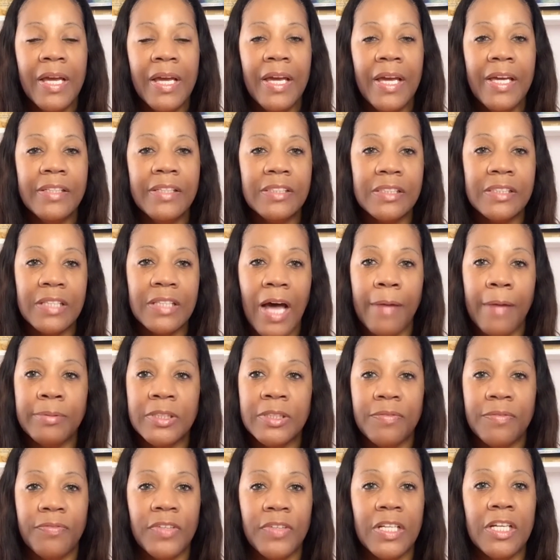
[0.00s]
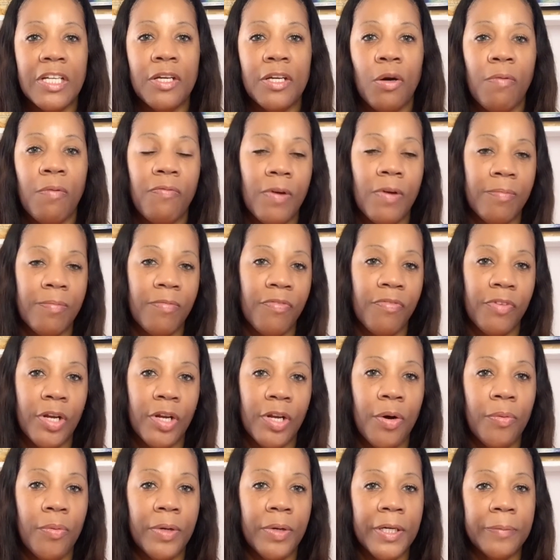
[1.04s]
it stops the video from
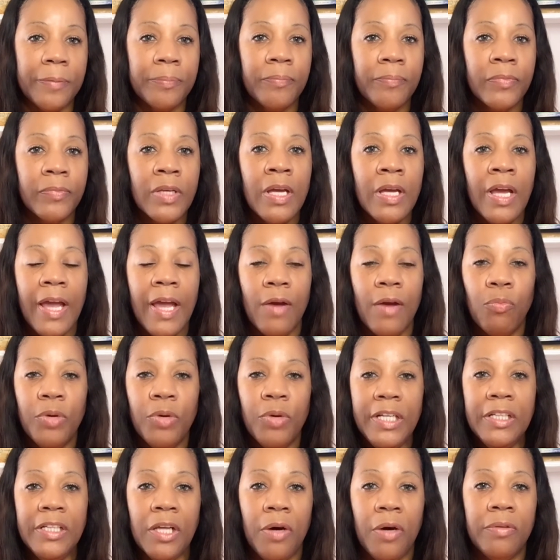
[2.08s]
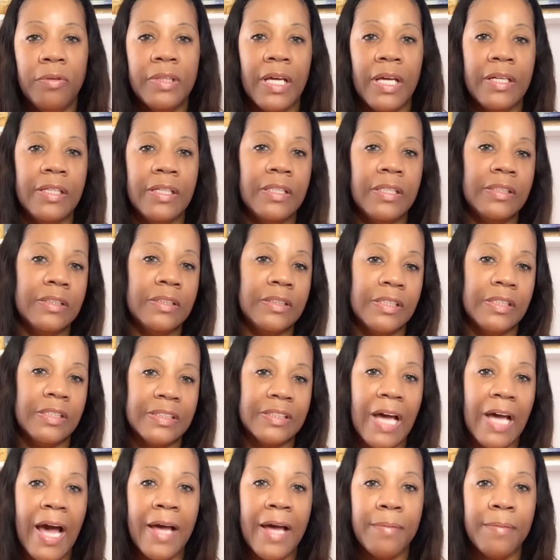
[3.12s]
flowing. And we know that it is
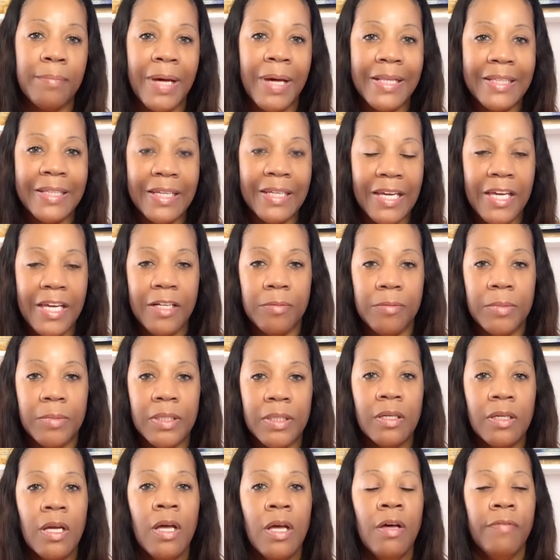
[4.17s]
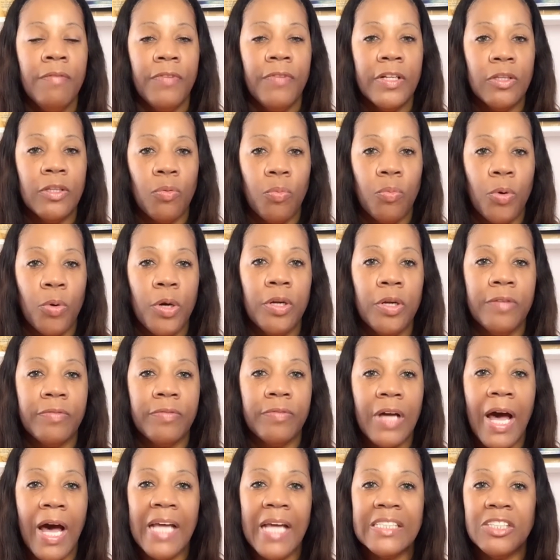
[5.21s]
designed by the enemy for the word
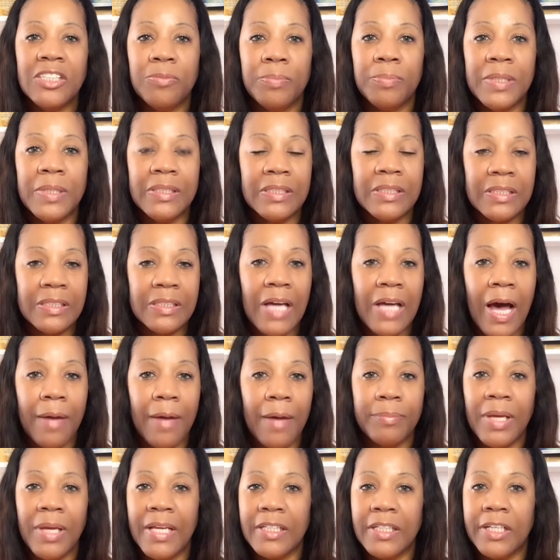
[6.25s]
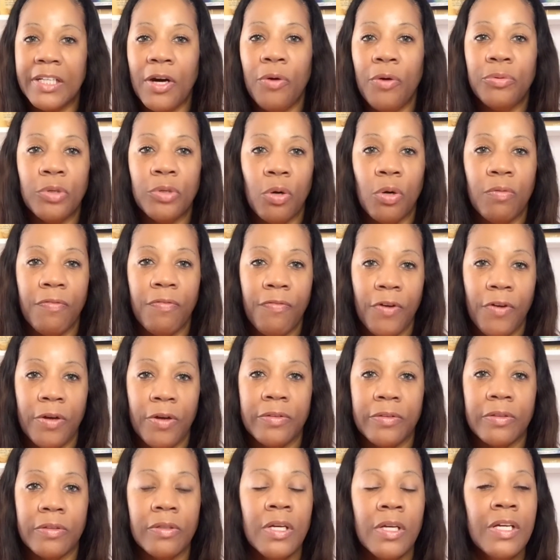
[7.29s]
of God to be stopped and go no
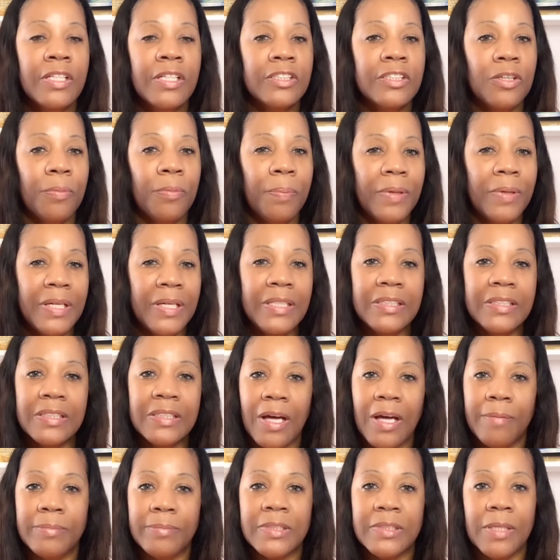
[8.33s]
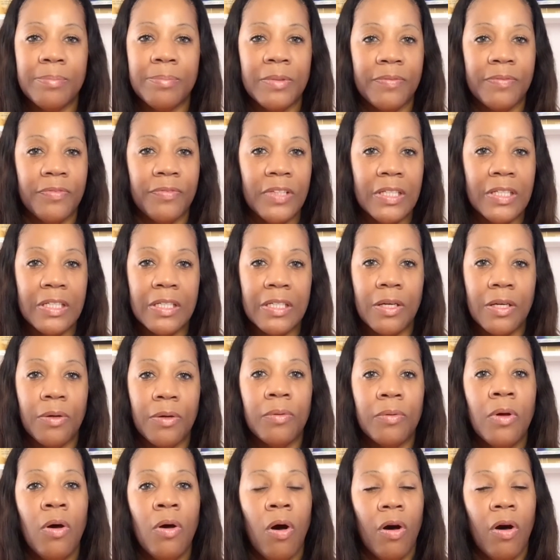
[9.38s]
further. So please thumbs up the
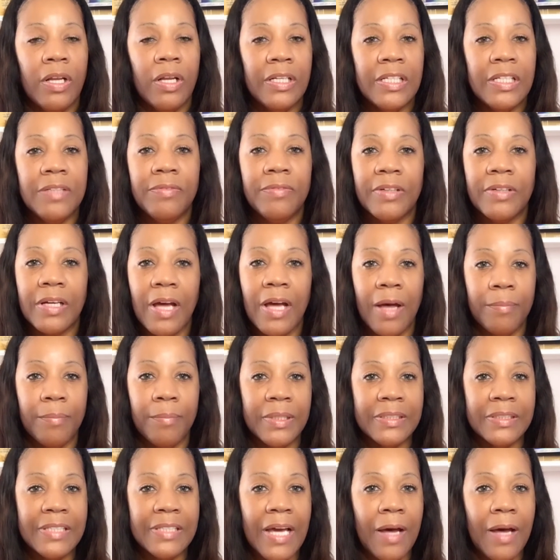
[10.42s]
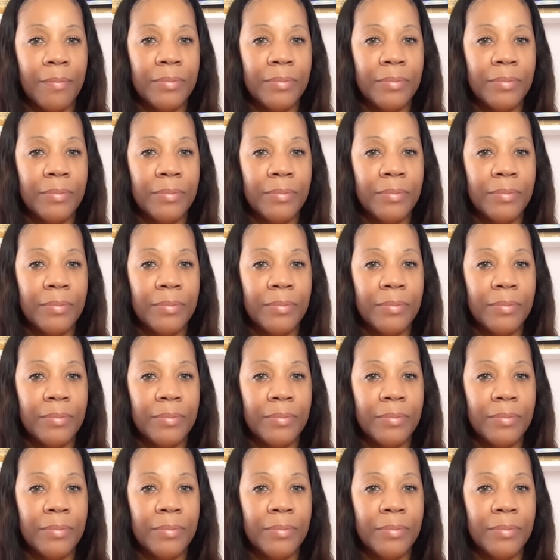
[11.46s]
video or leave a comment down